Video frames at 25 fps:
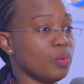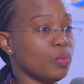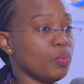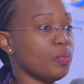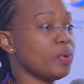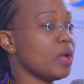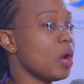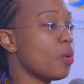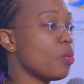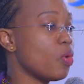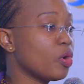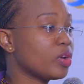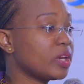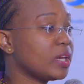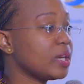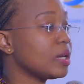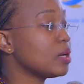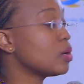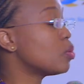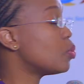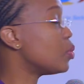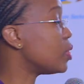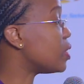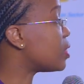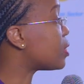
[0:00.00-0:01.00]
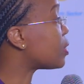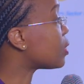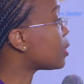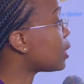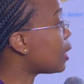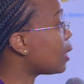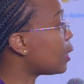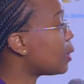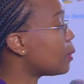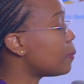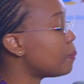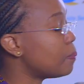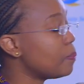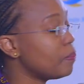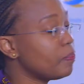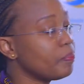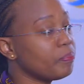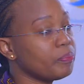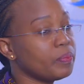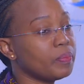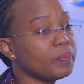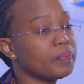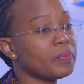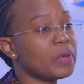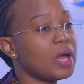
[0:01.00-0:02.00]
we are working with
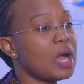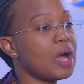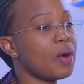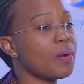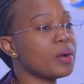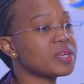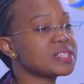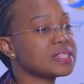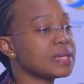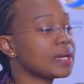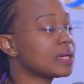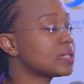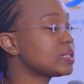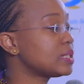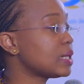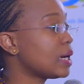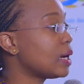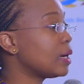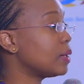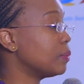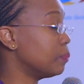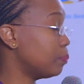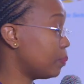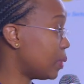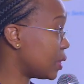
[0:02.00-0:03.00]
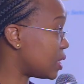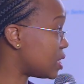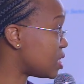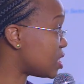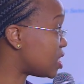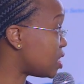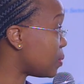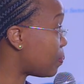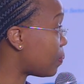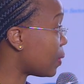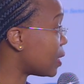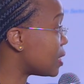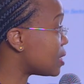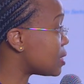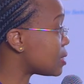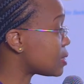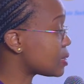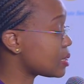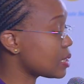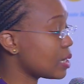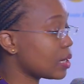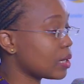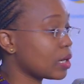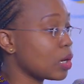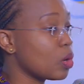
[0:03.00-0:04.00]
our sector
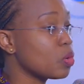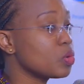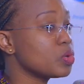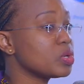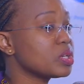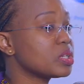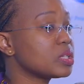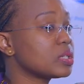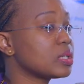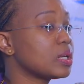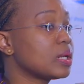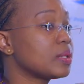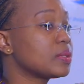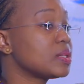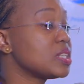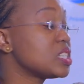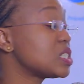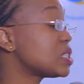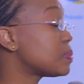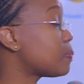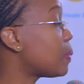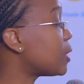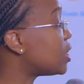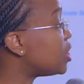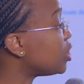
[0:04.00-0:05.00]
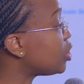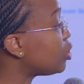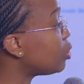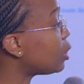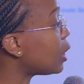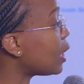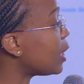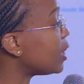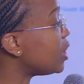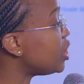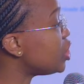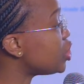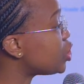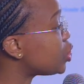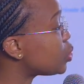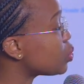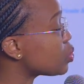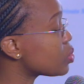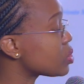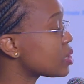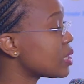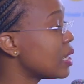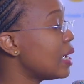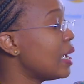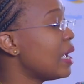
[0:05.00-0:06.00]
participants around these particular
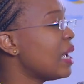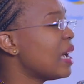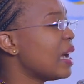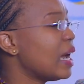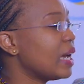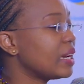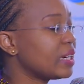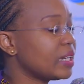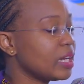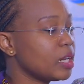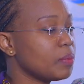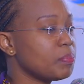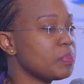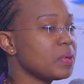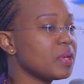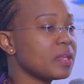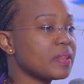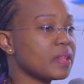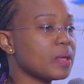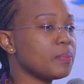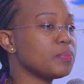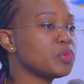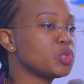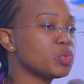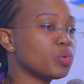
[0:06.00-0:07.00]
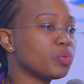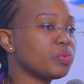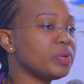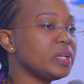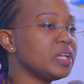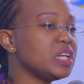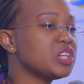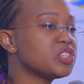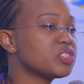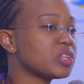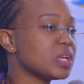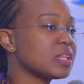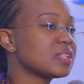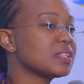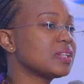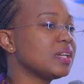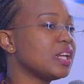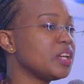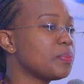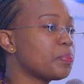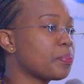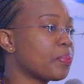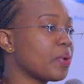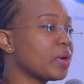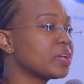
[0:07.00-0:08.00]
issues and helping them to really
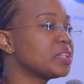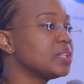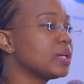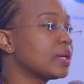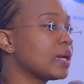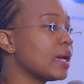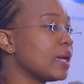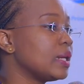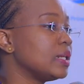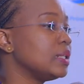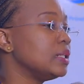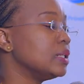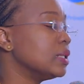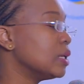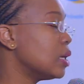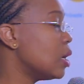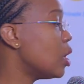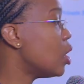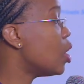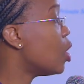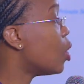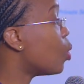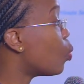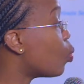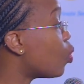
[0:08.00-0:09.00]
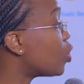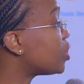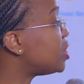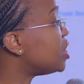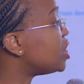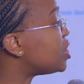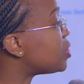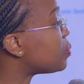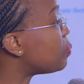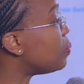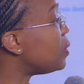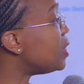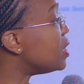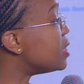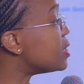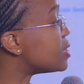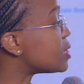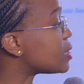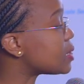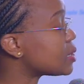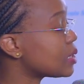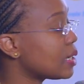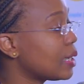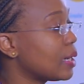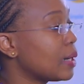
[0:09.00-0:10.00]
translate practically what it
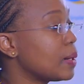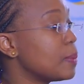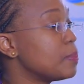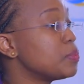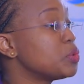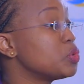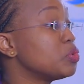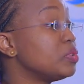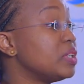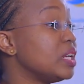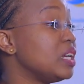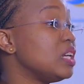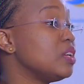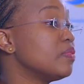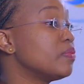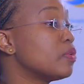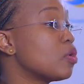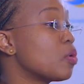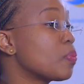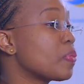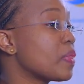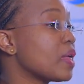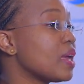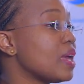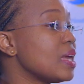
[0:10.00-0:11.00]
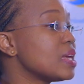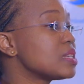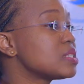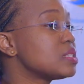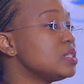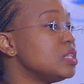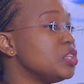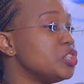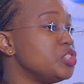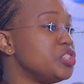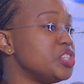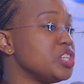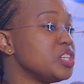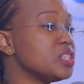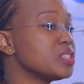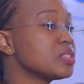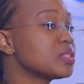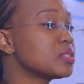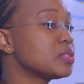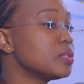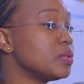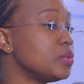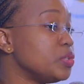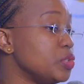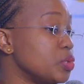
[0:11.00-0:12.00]
means to deliver on the
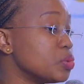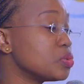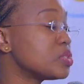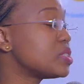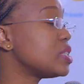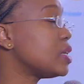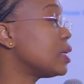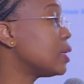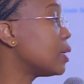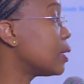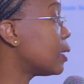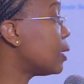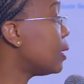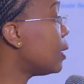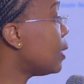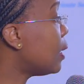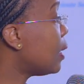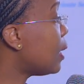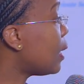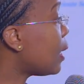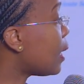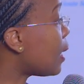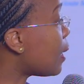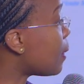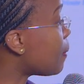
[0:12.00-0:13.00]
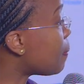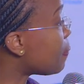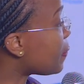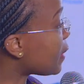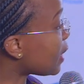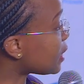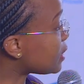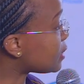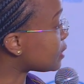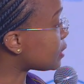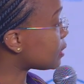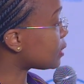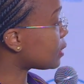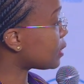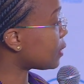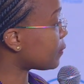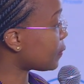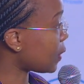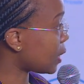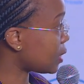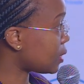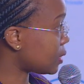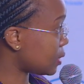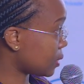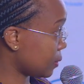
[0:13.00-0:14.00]
SDGs using that
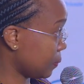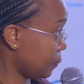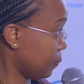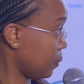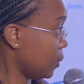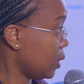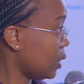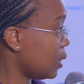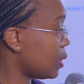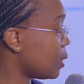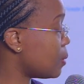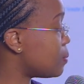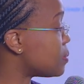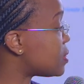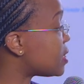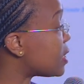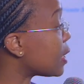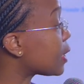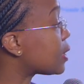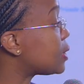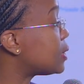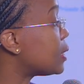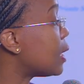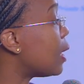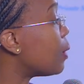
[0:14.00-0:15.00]
sector